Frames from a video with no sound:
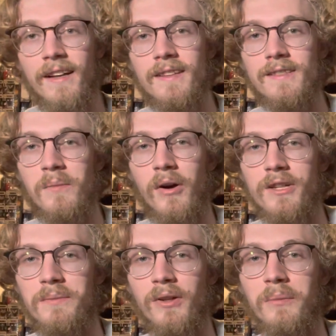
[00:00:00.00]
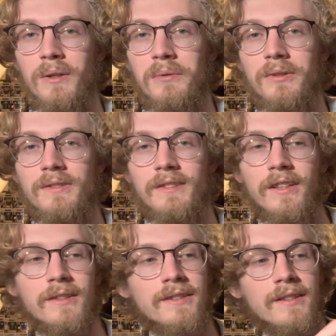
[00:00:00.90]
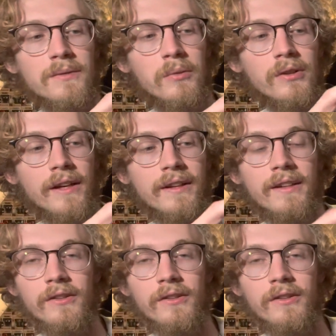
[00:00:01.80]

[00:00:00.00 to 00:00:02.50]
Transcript: Some marshmallow people, and you can see some more lightning